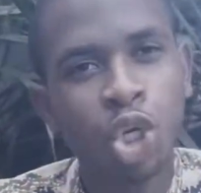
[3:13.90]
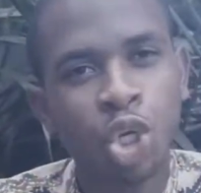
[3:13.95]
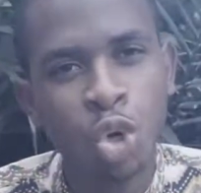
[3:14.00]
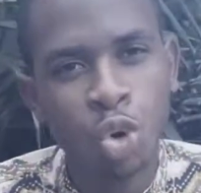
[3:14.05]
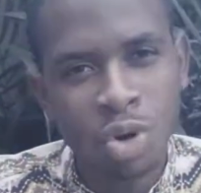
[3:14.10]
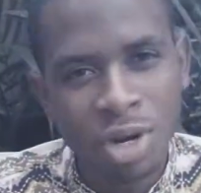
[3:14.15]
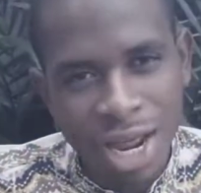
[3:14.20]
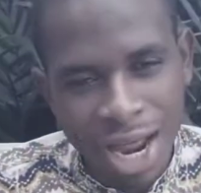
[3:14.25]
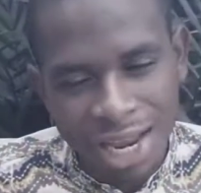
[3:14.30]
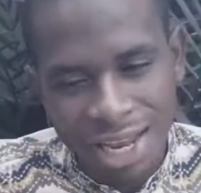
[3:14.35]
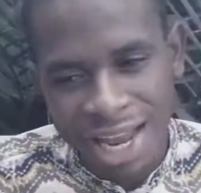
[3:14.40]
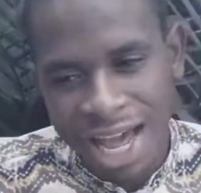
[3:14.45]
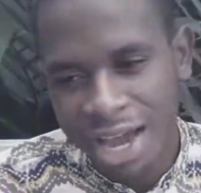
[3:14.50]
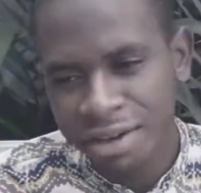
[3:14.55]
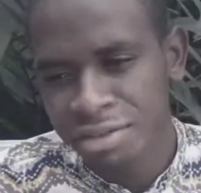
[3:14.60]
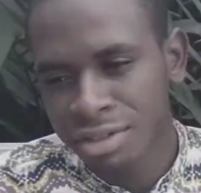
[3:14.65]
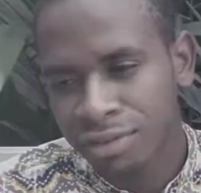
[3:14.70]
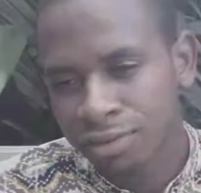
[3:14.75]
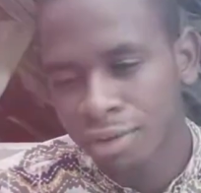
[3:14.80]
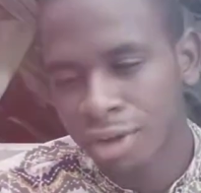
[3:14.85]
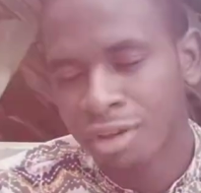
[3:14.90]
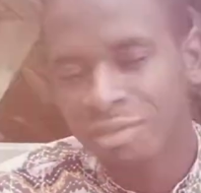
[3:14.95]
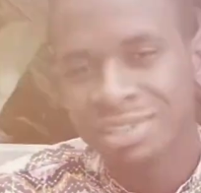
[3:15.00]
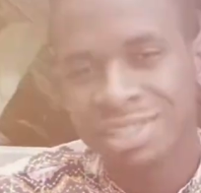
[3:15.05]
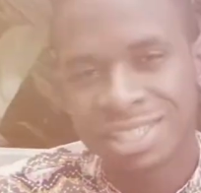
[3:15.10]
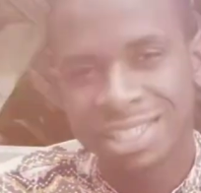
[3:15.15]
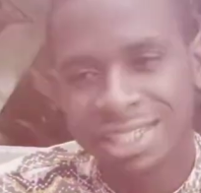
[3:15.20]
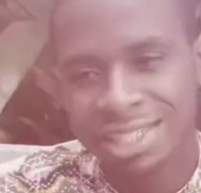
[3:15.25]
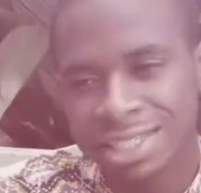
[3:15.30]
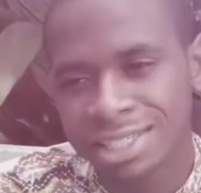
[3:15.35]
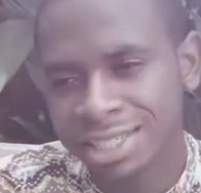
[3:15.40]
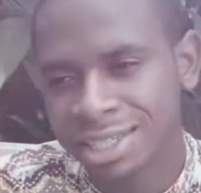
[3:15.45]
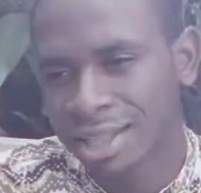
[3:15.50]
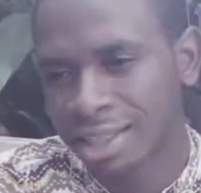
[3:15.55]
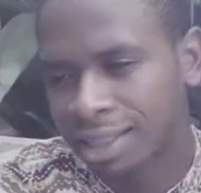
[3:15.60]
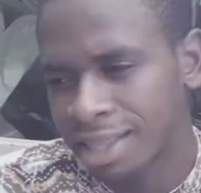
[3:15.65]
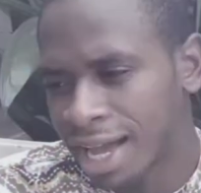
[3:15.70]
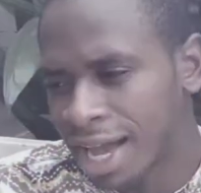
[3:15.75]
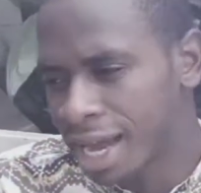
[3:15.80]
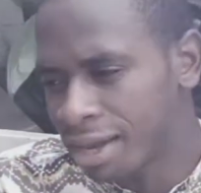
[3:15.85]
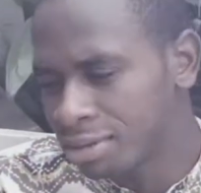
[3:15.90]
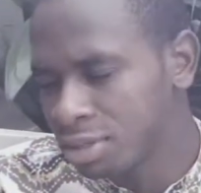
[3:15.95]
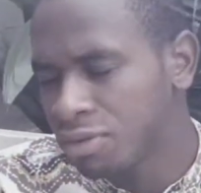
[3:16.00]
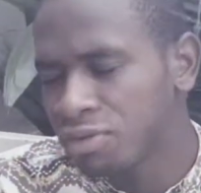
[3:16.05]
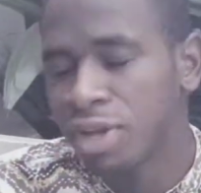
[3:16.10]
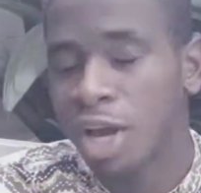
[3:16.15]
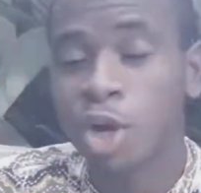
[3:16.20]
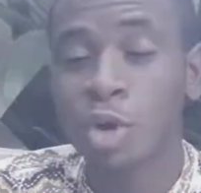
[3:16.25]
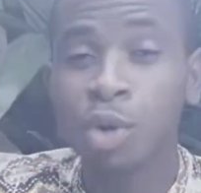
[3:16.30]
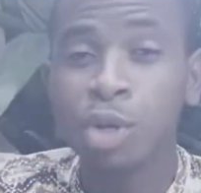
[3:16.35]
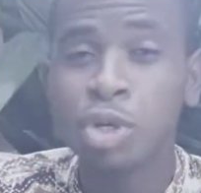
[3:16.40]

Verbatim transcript: know that life is full of seasons and time. If you are